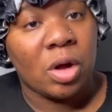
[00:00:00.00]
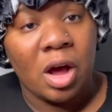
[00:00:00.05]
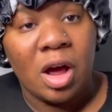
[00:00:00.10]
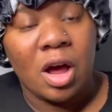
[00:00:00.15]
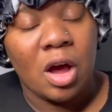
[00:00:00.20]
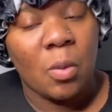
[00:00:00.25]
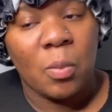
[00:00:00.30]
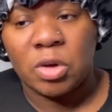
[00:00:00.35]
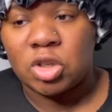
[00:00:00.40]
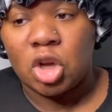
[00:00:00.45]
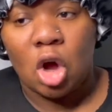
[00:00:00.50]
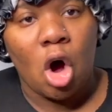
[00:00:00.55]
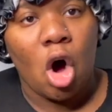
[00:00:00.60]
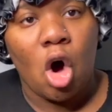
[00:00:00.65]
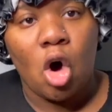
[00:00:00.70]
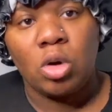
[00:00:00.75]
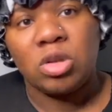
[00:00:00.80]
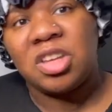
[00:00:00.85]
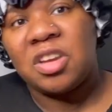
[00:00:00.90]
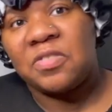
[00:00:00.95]
her was a
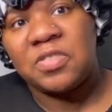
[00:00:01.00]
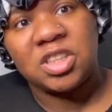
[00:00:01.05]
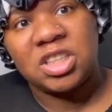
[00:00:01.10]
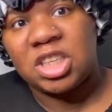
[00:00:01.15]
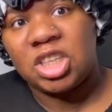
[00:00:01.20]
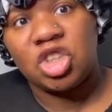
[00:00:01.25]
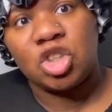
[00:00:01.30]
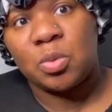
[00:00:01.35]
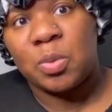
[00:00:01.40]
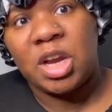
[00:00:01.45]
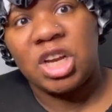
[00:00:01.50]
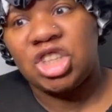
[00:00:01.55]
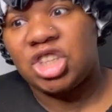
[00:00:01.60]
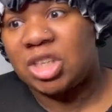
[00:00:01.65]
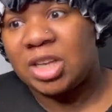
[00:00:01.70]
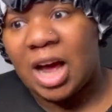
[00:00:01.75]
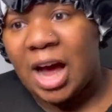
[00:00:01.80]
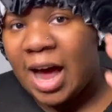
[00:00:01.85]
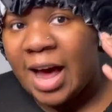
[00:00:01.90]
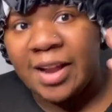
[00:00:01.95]
whole different situation
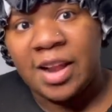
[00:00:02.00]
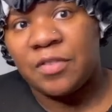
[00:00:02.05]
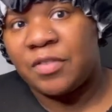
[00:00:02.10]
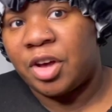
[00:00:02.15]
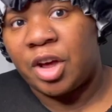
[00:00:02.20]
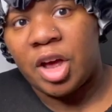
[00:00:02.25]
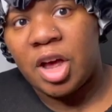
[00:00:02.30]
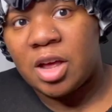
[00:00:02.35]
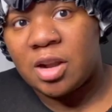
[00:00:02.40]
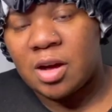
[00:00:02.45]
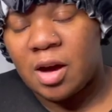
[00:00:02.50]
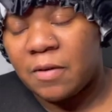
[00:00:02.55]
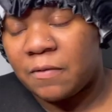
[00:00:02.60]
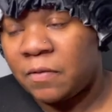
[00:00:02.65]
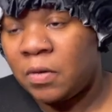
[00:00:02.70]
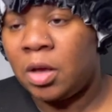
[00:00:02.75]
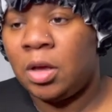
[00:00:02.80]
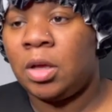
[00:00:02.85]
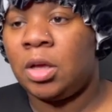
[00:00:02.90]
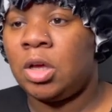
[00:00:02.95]
that I never heard of.
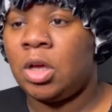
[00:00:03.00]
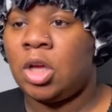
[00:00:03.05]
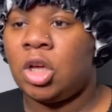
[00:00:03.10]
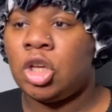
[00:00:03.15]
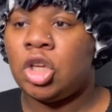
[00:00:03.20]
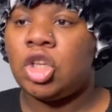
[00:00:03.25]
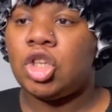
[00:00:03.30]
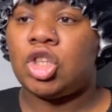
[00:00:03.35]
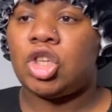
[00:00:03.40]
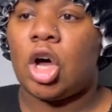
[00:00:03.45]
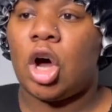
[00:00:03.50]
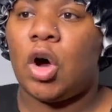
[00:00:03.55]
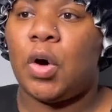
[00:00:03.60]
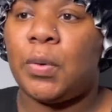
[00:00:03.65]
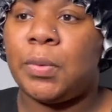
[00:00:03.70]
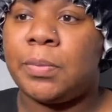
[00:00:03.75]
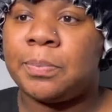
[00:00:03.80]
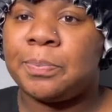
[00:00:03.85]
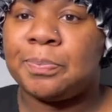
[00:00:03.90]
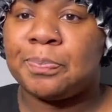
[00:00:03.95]

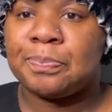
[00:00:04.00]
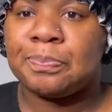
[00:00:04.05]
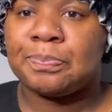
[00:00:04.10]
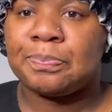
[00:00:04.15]
So